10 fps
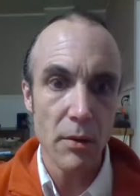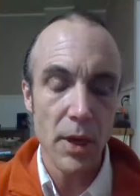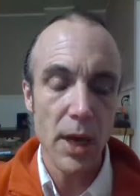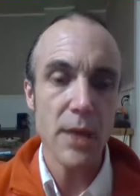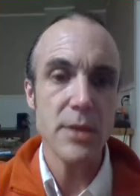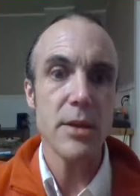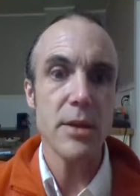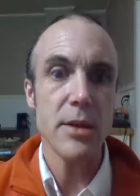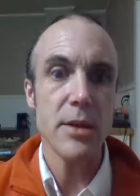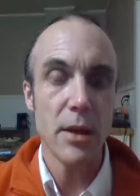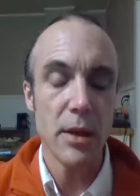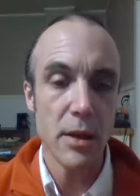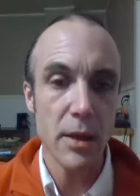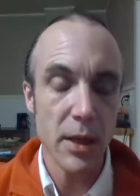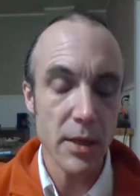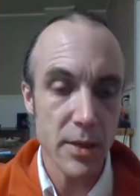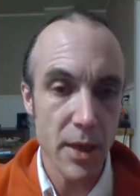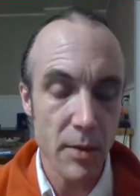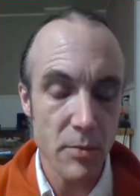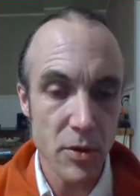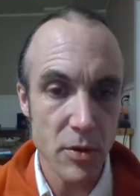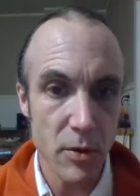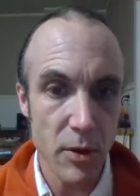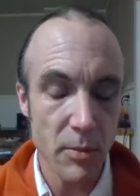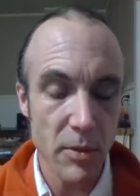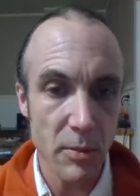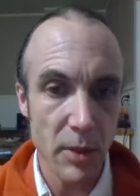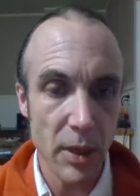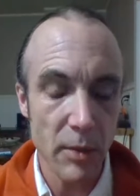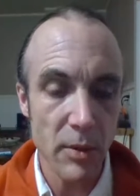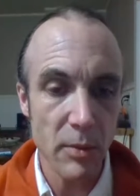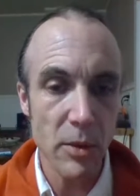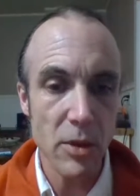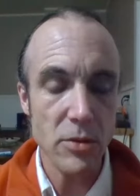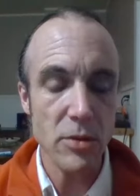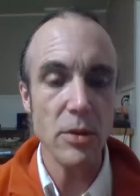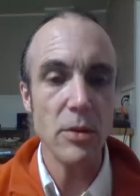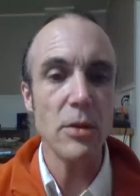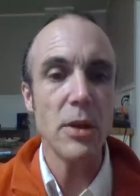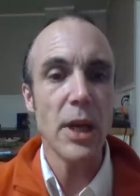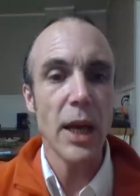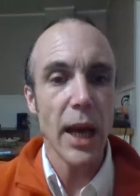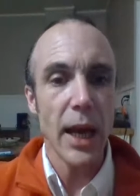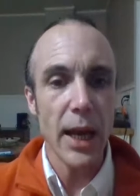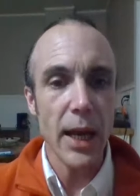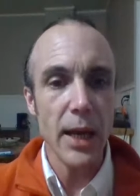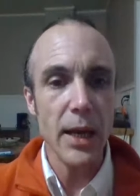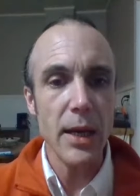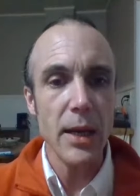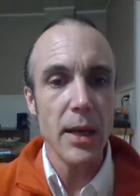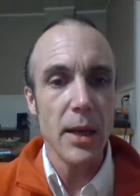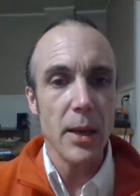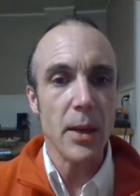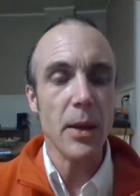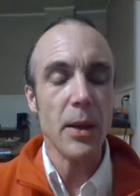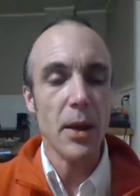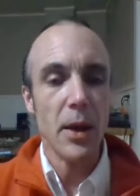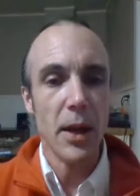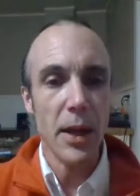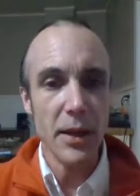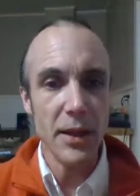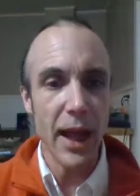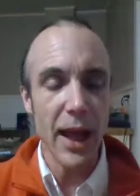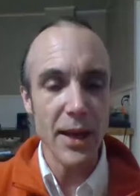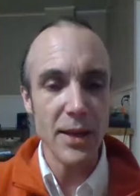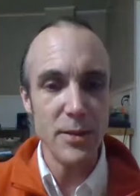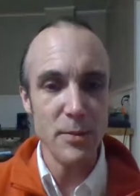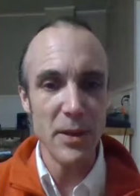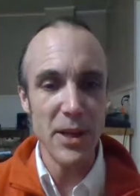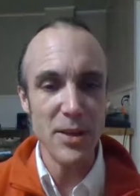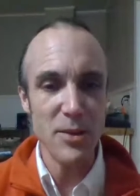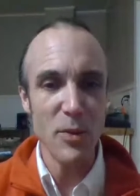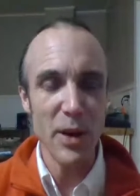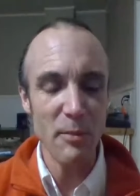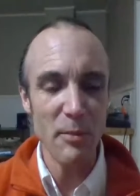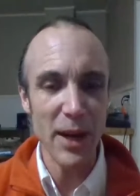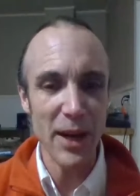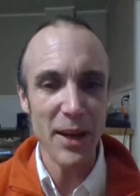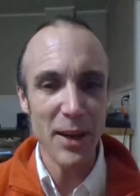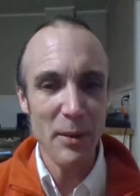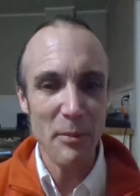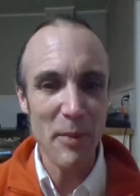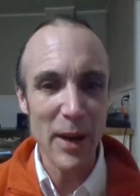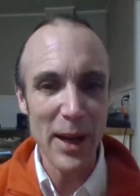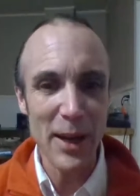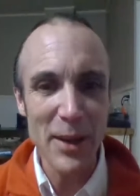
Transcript: NASA thinks apes grew up to become them also, and that explains why my